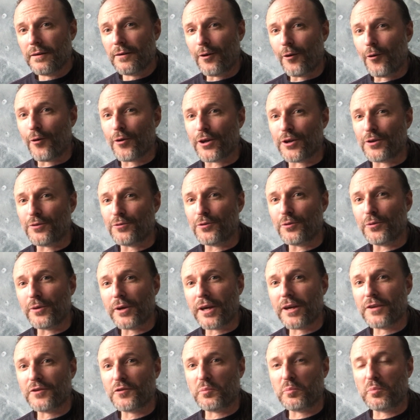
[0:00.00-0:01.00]
Or are you
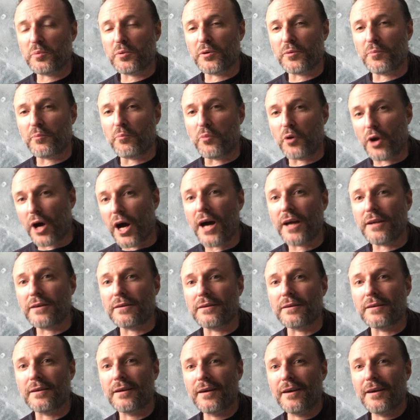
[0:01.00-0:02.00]
doing it to
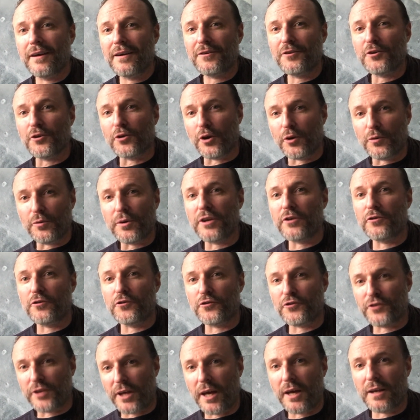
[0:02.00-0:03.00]
broaden your own
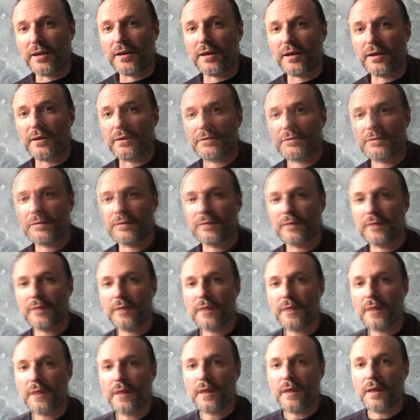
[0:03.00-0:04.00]
understanding?
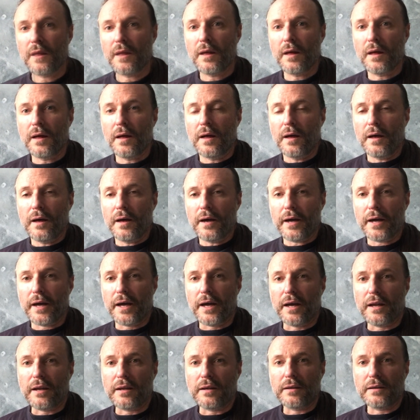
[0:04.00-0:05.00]

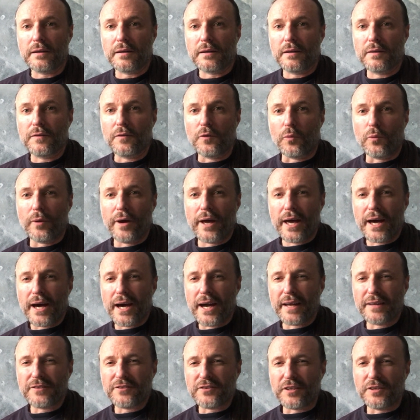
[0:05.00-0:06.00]
And the way
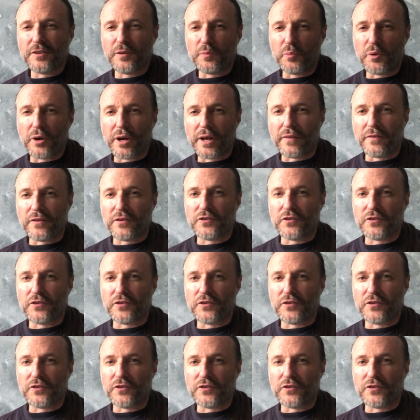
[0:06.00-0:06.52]
I tend to break